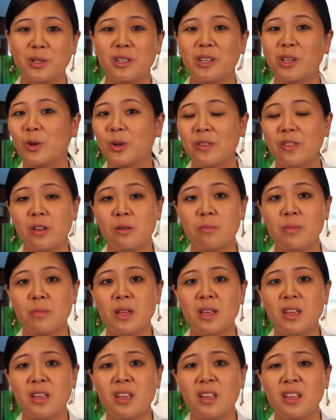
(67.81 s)
to cure them,
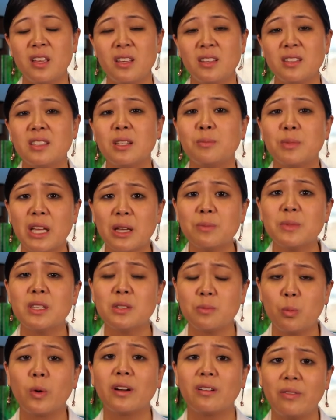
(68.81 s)
sometimes
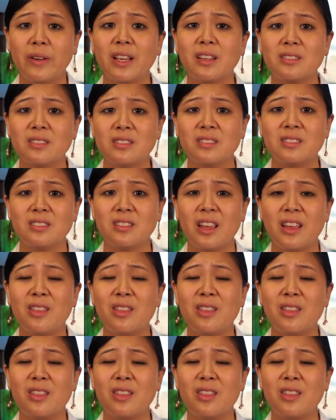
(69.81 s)
it's more advanced.